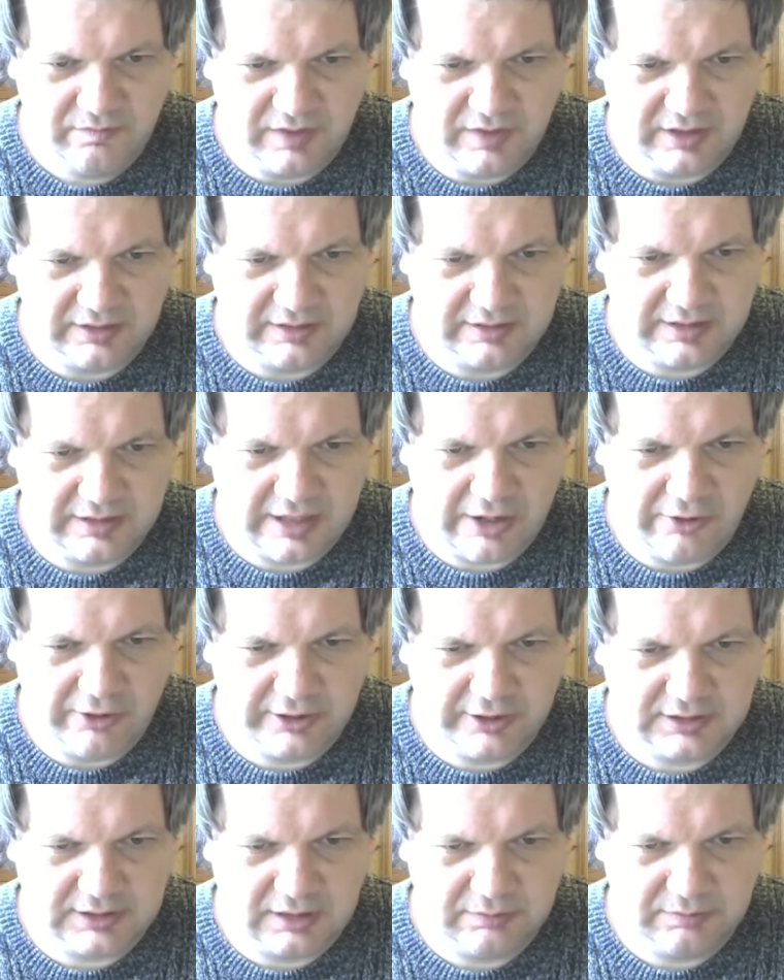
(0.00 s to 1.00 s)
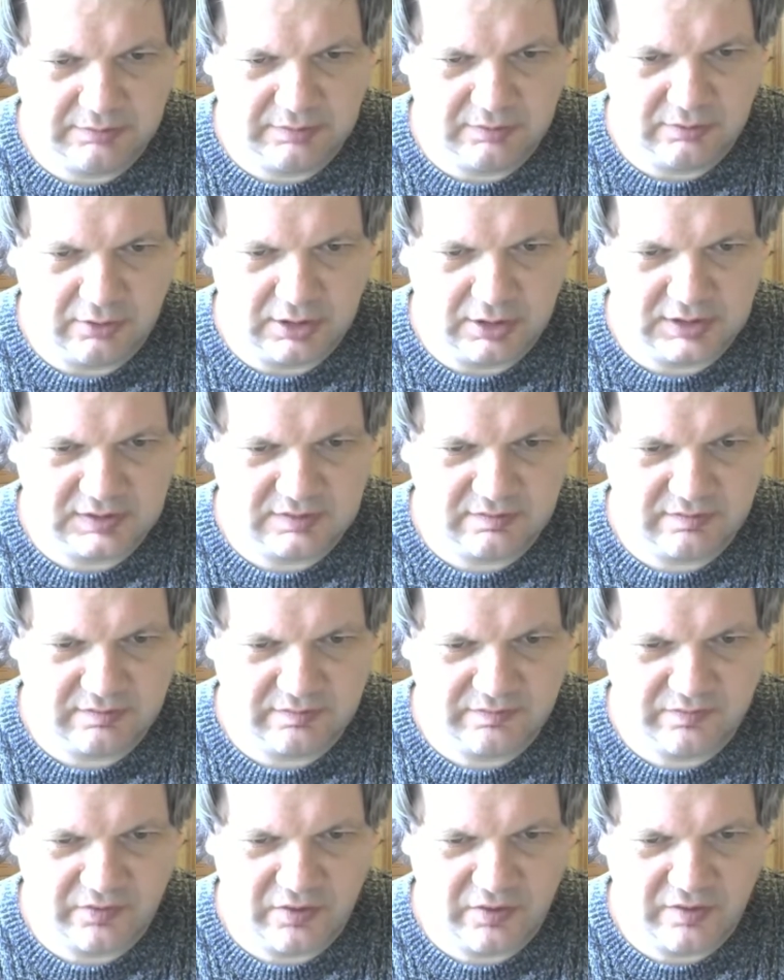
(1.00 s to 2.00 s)
The daguerreotype lost
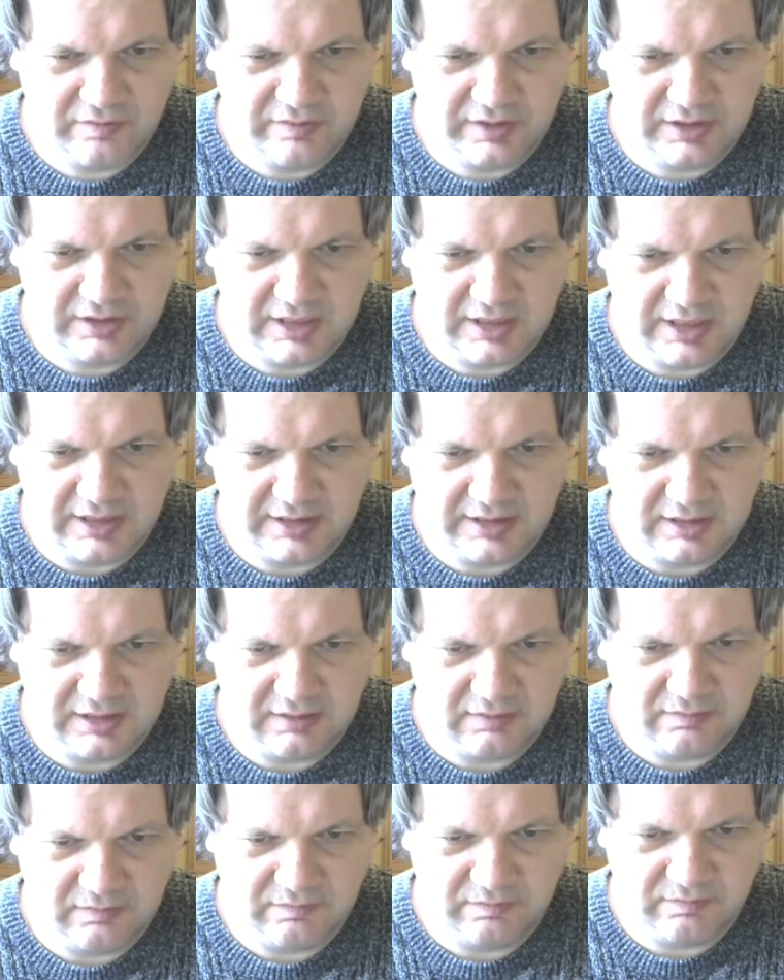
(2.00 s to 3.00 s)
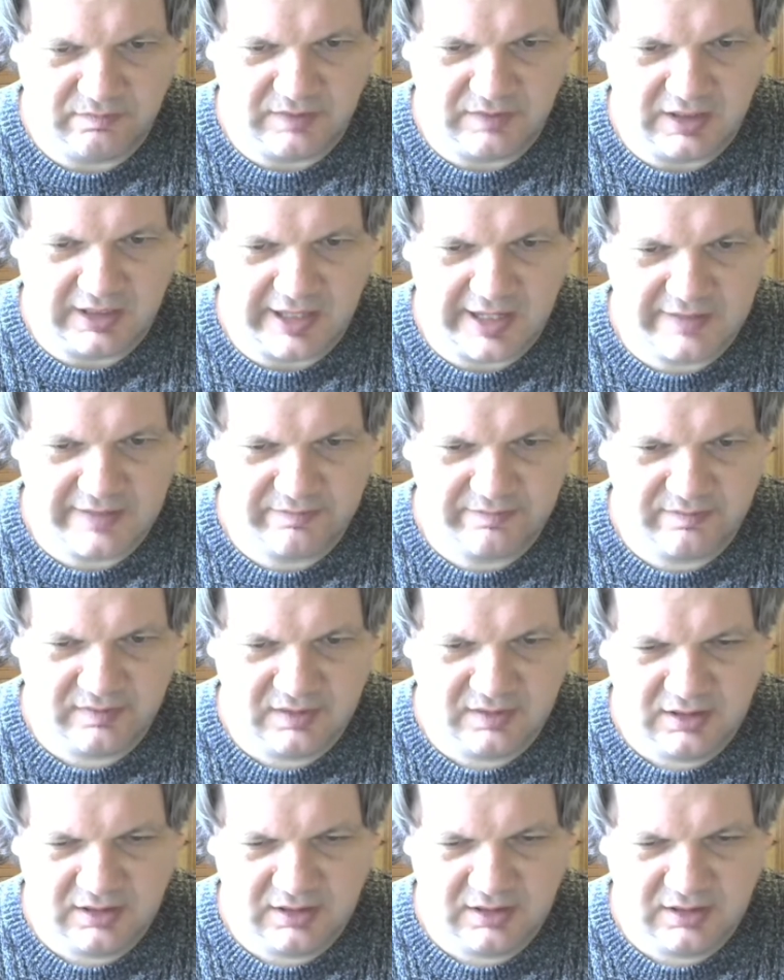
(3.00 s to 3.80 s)
further in the late